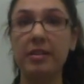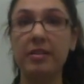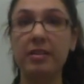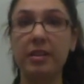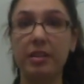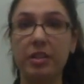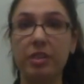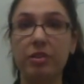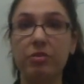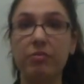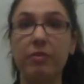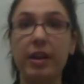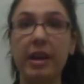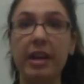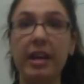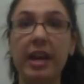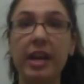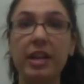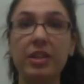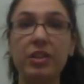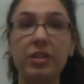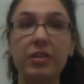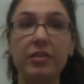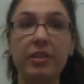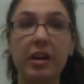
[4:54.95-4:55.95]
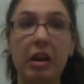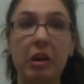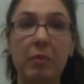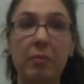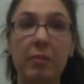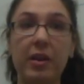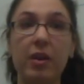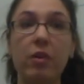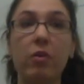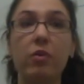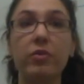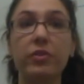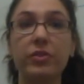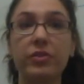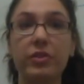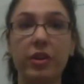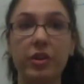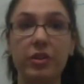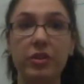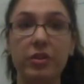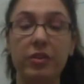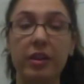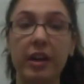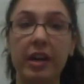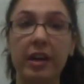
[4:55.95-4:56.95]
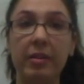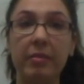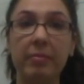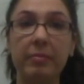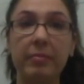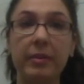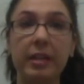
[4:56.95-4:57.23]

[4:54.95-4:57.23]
such as radiation therapy or surgery.